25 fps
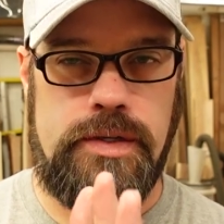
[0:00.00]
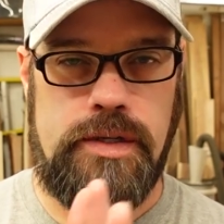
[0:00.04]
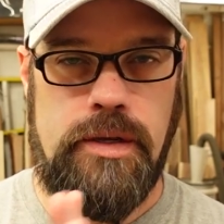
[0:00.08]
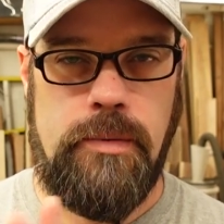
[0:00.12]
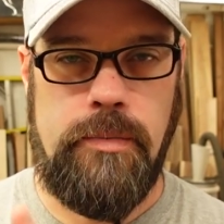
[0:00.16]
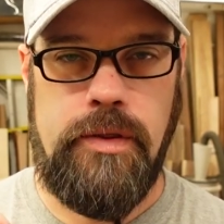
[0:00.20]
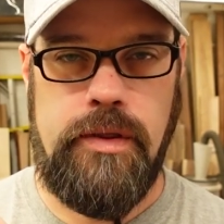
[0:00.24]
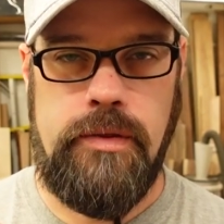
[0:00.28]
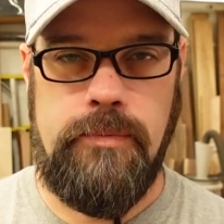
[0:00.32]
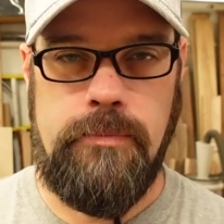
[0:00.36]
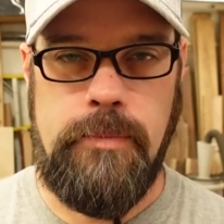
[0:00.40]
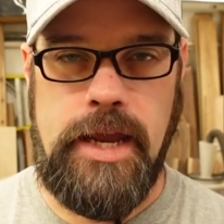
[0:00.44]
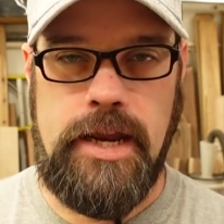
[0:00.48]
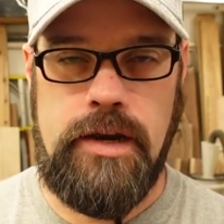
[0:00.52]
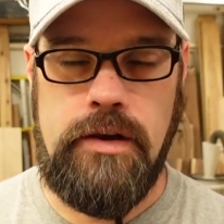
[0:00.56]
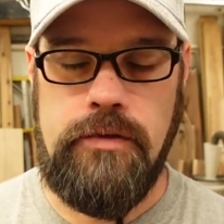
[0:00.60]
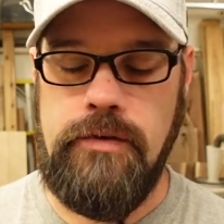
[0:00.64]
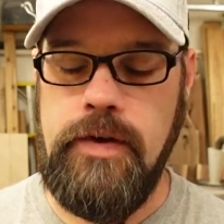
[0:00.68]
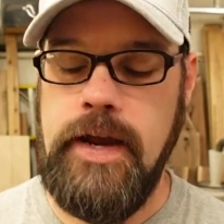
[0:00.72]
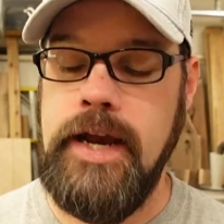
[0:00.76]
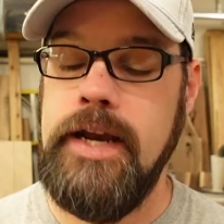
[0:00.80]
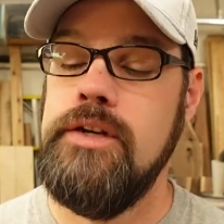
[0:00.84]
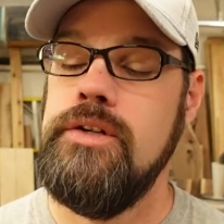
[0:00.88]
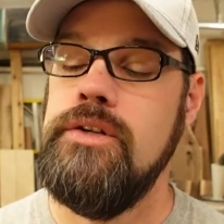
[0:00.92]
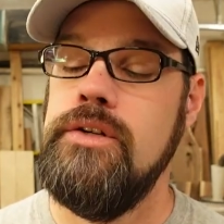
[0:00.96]
Some of the
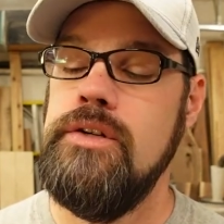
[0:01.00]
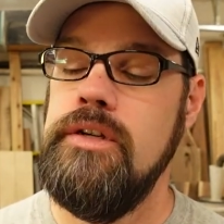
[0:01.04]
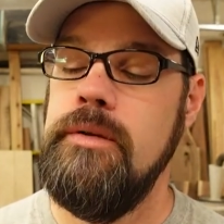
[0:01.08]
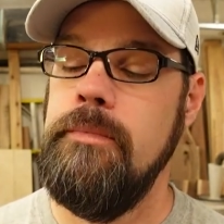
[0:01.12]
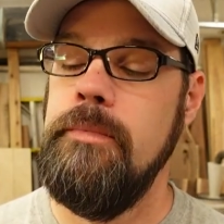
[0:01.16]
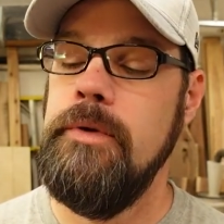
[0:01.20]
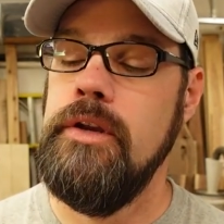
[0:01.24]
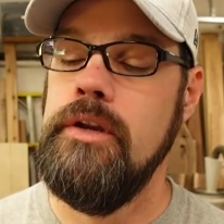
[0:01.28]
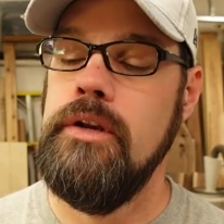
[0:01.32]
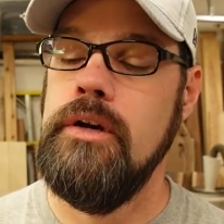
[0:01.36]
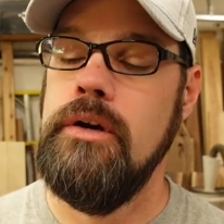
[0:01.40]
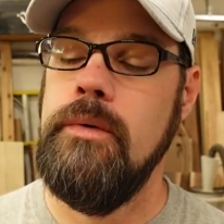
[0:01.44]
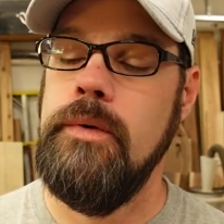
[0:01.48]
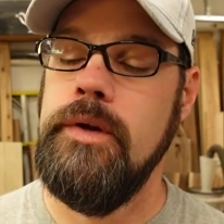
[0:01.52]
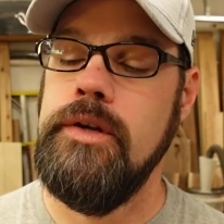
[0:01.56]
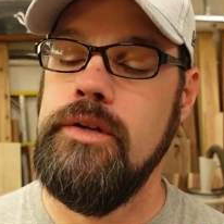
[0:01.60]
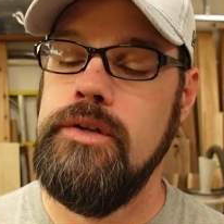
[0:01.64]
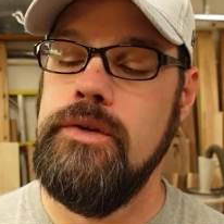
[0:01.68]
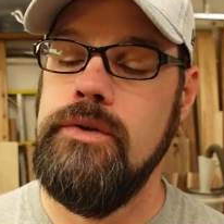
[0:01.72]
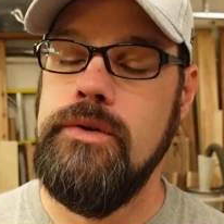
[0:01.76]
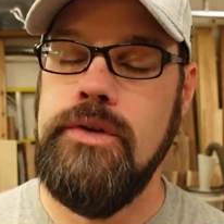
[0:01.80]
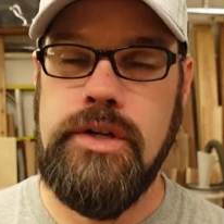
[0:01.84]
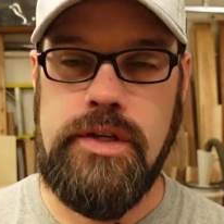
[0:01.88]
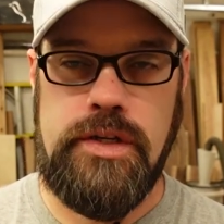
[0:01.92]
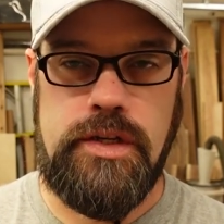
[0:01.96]
manufacturers have been going
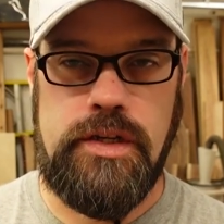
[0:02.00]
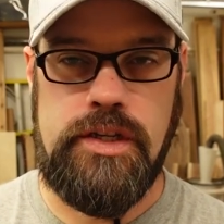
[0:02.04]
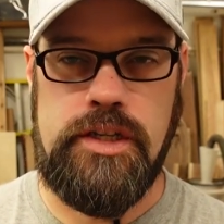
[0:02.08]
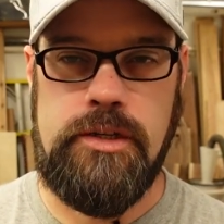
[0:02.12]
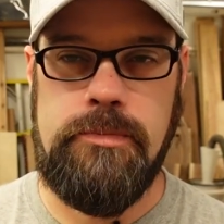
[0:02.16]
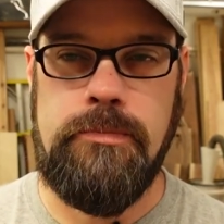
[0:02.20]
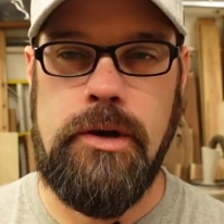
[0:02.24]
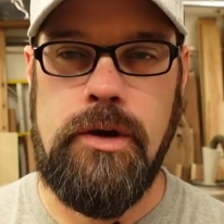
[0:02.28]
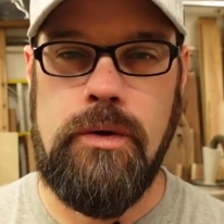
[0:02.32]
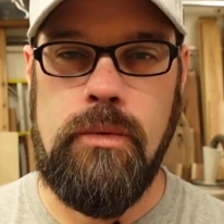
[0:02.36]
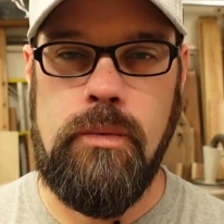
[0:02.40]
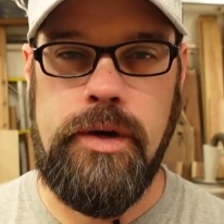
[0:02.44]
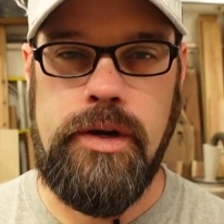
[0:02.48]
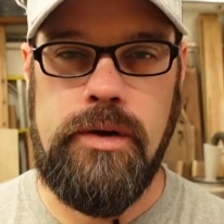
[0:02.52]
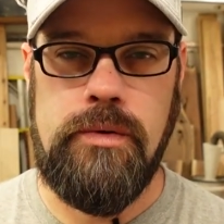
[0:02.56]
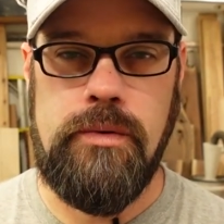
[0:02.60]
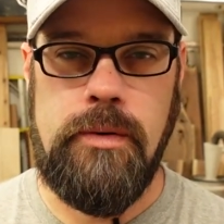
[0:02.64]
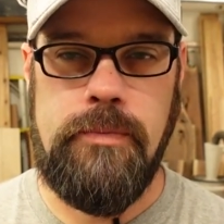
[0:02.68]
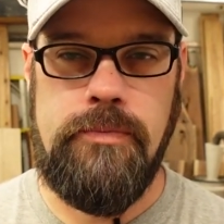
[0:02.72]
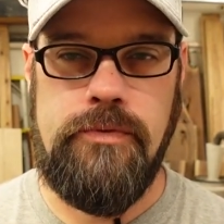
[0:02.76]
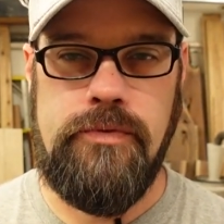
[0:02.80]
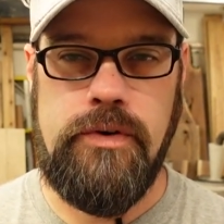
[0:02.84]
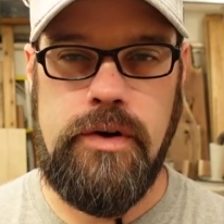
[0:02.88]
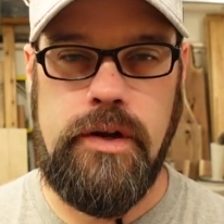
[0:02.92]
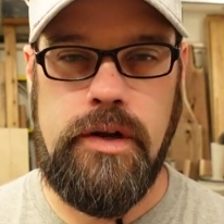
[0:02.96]
to just a small window
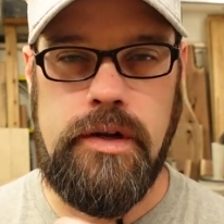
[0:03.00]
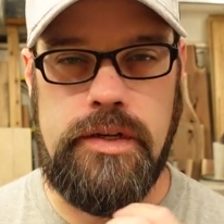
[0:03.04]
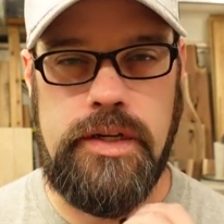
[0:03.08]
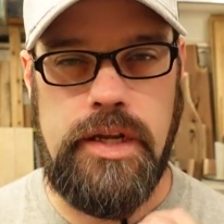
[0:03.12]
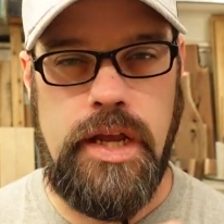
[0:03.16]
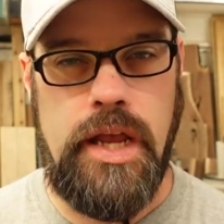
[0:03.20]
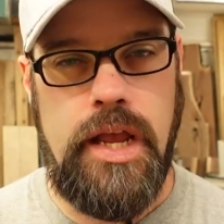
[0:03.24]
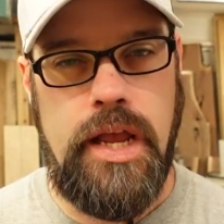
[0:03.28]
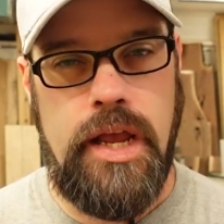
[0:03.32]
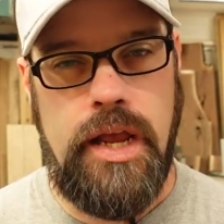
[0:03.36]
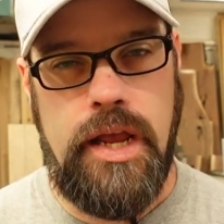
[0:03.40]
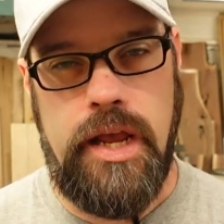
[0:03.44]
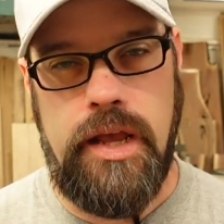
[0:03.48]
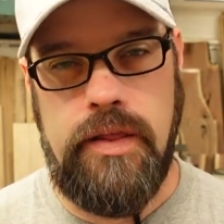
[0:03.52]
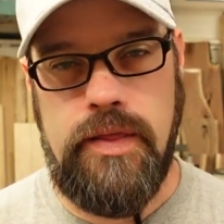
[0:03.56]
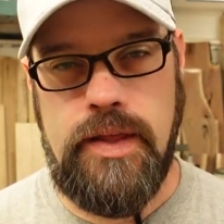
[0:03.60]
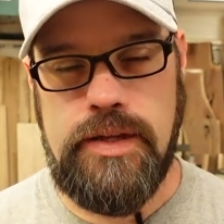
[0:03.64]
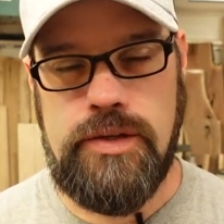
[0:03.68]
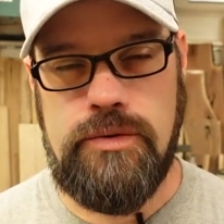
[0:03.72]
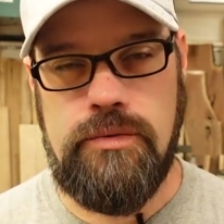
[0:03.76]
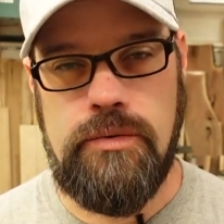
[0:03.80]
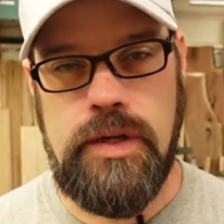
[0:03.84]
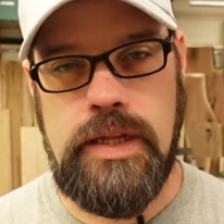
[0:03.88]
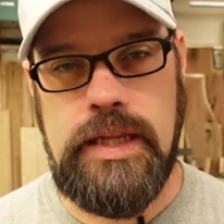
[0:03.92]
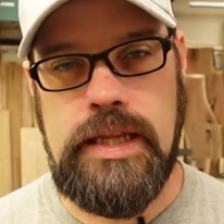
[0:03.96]
up front and
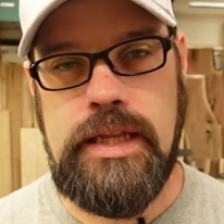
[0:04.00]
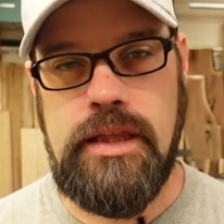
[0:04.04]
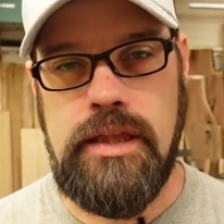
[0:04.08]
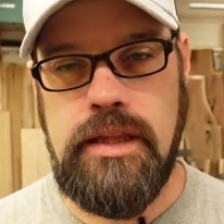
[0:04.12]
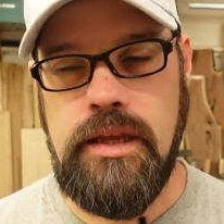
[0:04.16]
that's really